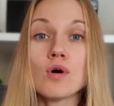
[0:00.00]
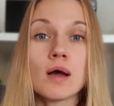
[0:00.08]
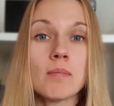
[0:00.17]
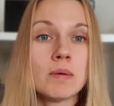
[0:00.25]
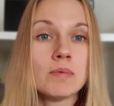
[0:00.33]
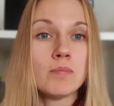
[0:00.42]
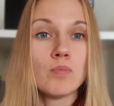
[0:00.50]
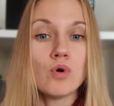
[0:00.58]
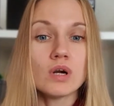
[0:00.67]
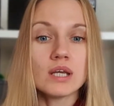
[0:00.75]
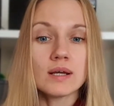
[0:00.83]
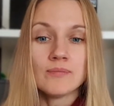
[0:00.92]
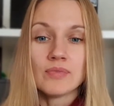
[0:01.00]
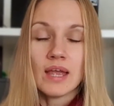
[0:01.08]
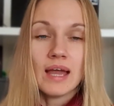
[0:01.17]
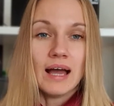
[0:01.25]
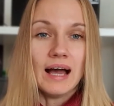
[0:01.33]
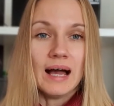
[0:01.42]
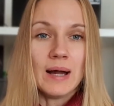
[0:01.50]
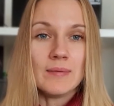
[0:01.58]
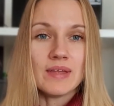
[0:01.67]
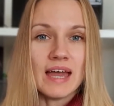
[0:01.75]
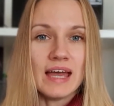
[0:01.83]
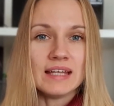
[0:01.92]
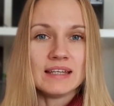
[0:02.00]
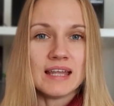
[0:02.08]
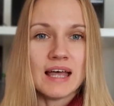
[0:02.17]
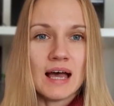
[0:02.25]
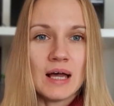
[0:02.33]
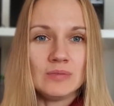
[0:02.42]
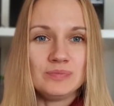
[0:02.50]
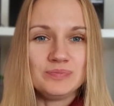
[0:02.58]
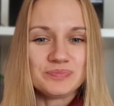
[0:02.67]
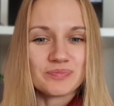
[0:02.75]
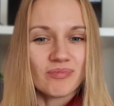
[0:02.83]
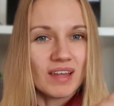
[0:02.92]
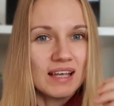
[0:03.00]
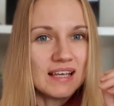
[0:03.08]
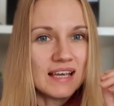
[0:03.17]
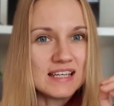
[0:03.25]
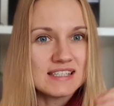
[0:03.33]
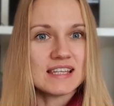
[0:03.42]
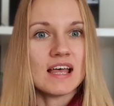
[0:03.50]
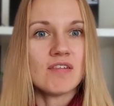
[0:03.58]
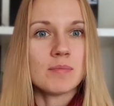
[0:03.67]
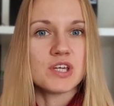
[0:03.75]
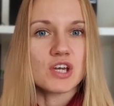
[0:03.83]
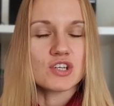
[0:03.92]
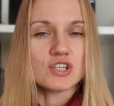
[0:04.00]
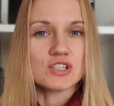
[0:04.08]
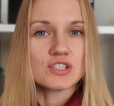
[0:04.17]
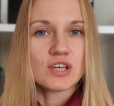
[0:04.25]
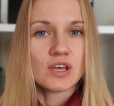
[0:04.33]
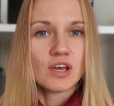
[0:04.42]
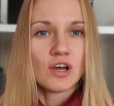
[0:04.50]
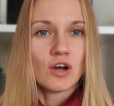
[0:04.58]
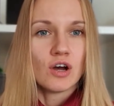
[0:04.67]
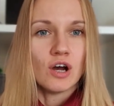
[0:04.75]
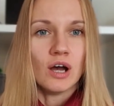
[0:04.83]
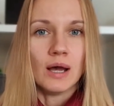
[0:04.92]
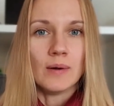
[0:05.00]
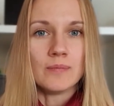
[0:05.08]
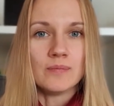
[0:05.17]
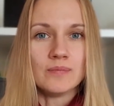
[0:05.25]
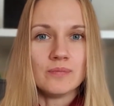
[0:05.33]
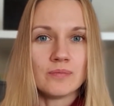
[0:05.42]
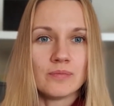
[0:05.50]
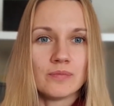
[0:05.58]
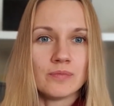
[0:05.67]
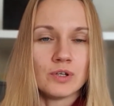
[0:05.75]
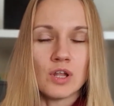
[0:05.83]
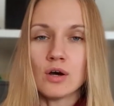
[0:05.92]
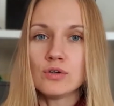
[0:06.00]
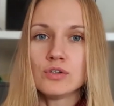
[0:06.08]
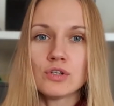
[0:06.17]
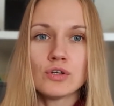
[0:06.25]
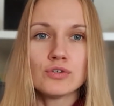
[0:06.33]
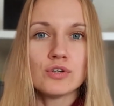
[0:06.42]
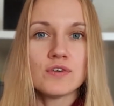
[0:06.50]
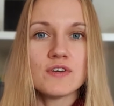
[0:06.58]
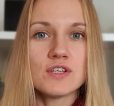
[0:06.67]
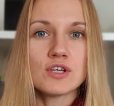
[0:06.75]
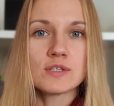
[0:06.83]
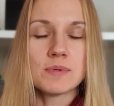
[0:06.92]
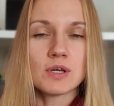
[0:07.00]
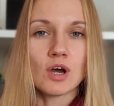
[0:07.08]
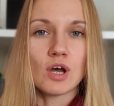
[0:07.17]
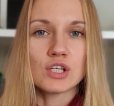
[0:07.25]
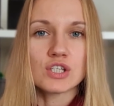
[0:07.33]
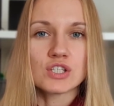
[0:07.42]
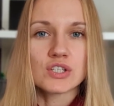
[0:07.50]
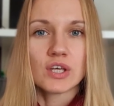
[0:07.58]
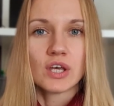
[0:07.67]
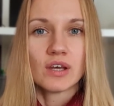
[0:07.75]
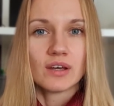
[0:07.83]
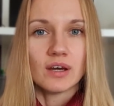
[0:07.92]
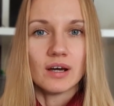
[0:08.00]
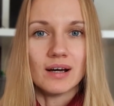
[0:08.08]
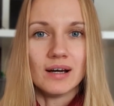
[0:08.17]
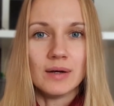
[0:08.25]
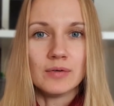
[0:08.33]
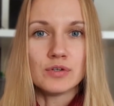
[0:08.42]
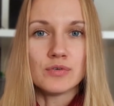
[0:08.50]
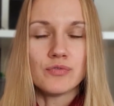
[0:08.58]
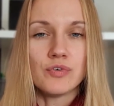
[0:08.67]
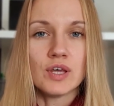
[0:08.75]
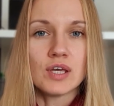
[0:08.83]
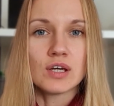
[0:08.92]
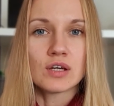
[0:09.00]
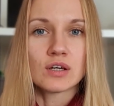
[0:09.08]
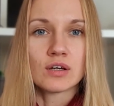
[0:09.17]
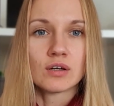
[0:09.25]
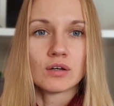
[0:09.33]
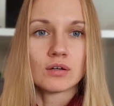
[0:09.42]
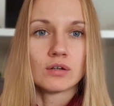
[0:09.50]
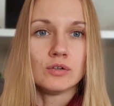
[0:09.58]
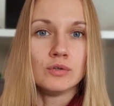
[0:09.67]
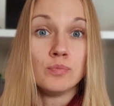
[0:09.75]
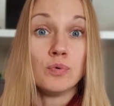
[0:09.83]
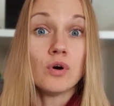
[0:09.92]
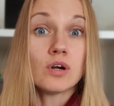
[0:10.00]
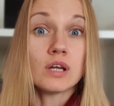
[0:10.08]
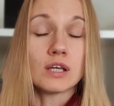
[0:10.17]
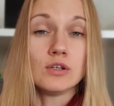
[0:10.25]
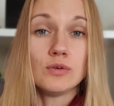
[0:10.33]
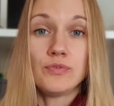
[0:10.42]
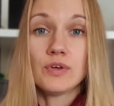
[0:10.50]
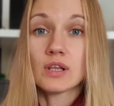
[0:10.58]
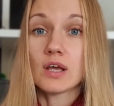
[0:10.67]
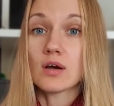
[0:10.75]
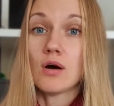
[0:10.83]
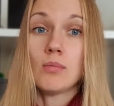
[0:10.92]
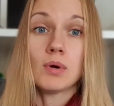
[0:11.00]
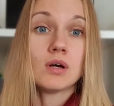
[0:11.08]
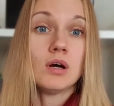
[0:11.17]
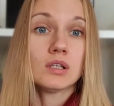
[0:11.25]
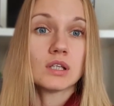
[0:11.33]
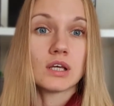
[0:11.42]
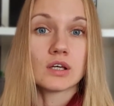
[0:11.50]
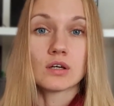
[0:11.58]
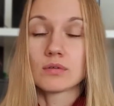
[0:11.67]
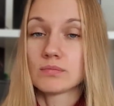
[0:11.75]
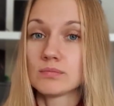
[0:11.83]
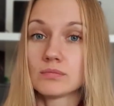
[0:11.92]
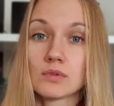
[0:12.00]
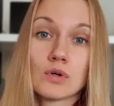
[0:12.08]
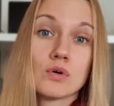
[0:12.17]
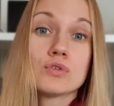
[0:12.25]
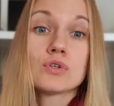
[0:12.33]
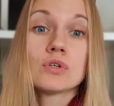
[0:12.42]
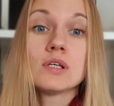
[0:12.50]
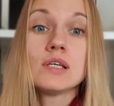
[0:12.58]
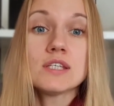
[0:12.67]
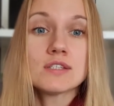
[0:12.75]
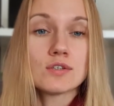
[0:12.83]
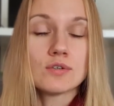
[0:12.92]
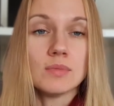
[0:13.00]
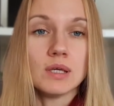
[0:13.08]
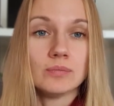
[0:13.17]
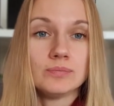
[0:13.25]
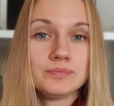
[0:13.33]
I might be boring. And here's another objections. You're not doing videos because you think you're boring. You think like, oh my God, like who's gonna listen to me?